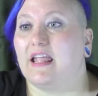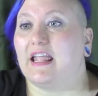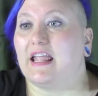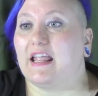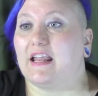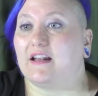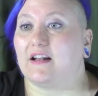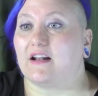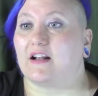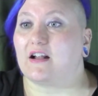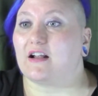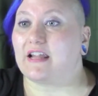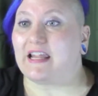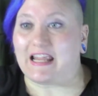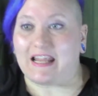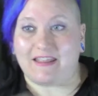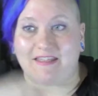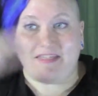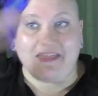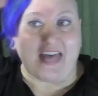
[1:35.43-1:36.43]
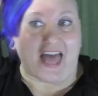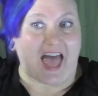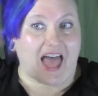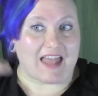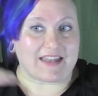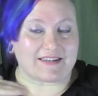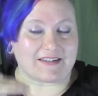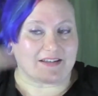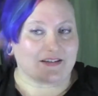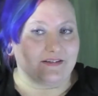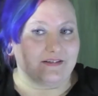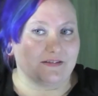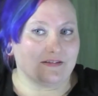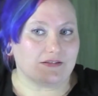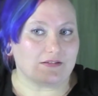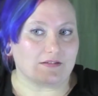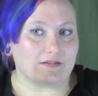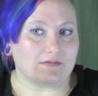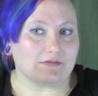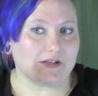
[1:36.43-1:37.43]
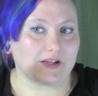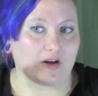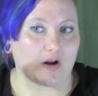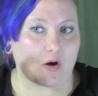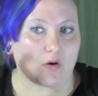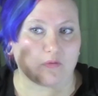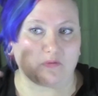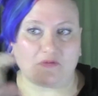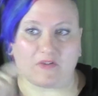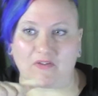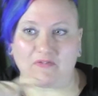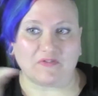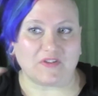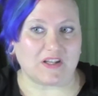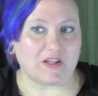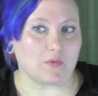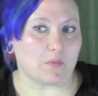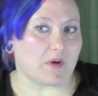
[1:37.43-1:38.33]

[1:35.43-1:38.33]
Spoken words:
in that, 50